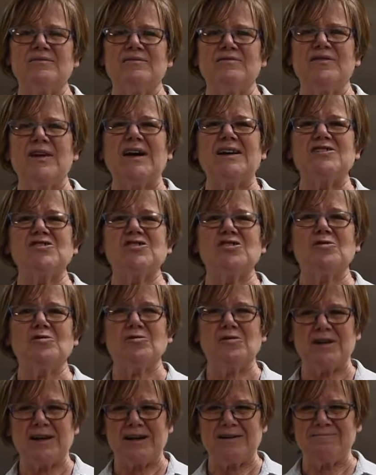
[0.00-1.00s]

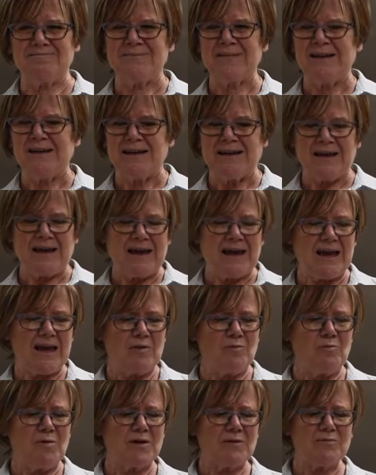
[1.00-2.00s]
fagioli,
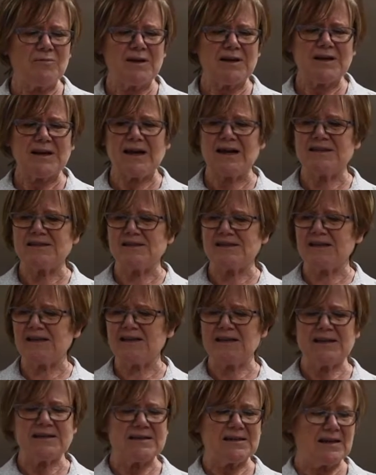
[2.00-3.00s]
and what it has in
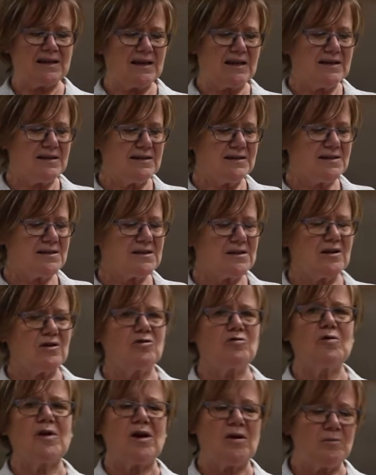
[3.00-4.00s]
it is
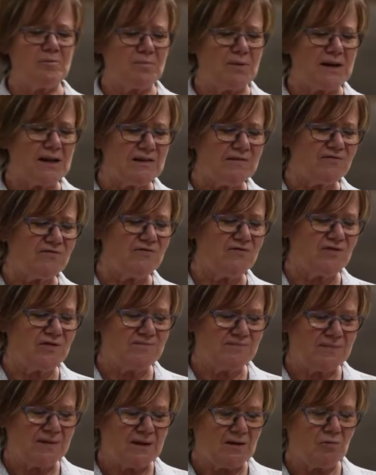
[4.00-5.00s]
ground beef,
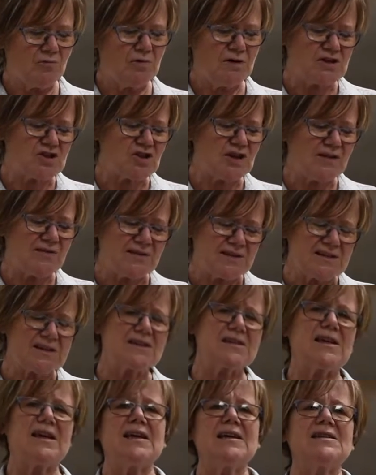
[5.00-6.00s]
which in
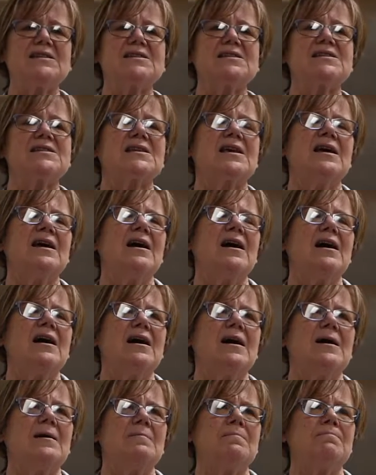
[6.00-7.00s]
this case,
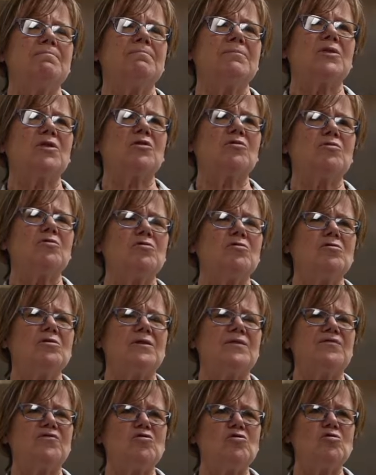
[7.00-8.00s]
through
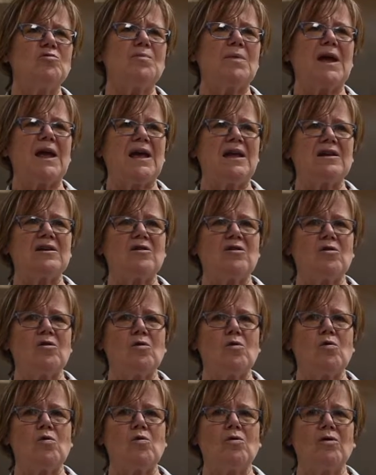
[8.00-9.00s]
the Foodbank
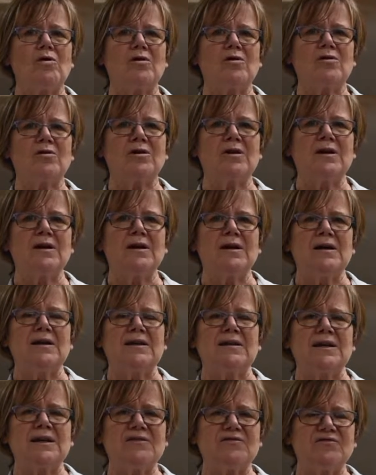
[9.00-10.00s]
or
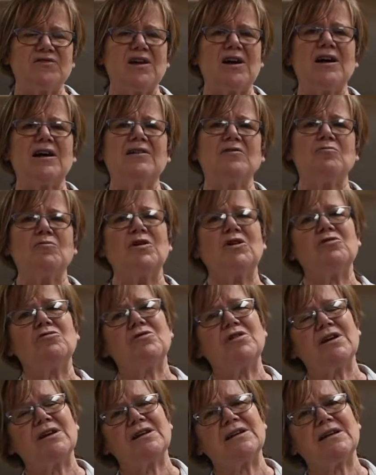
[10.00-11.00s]
Lifeline, what you
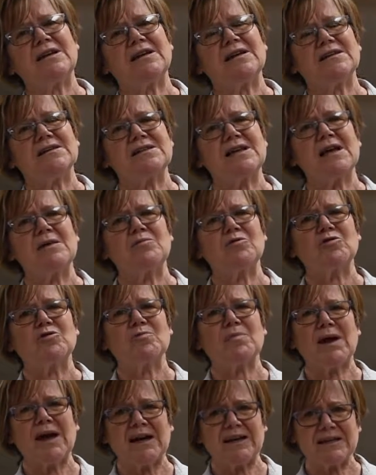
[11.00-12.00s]
get is hamburger
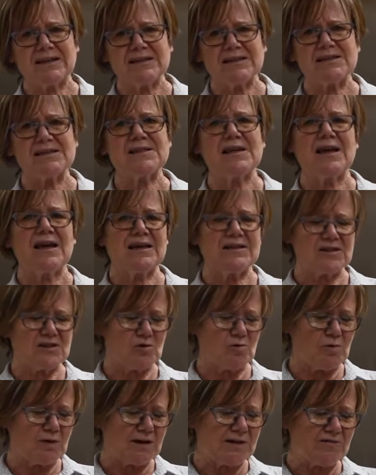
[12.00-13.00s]
patties. And
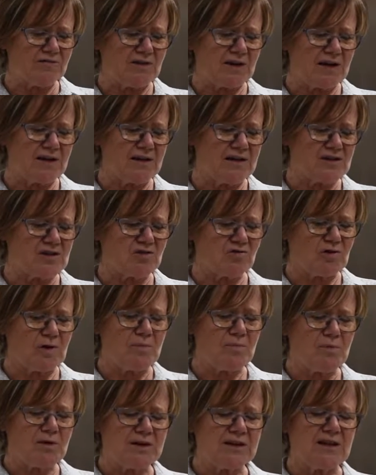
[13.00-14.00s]
so what I've done is
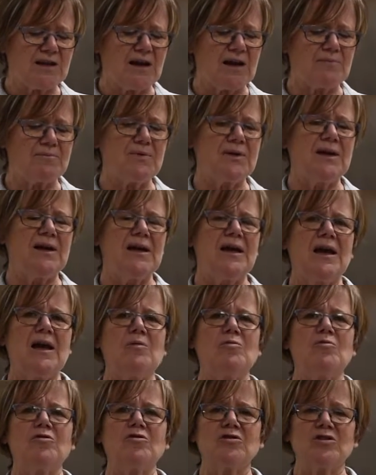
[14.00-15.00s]
crumpled it up,
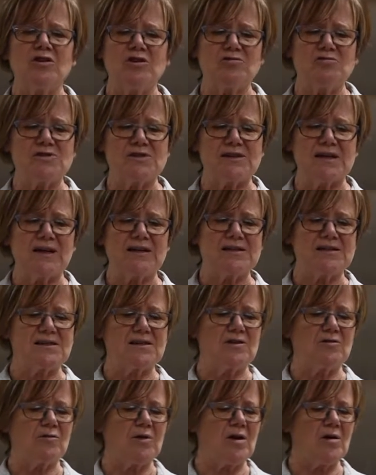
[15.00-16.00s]
and we're going to use that as
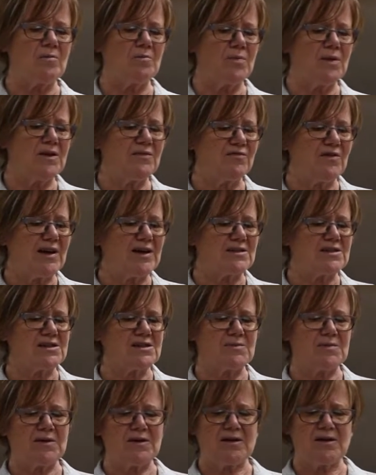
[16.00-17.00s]
the ground beef
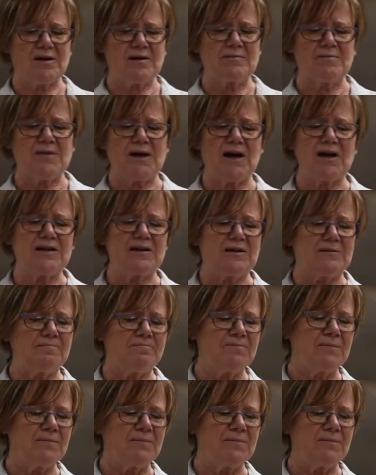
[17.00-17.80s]
item.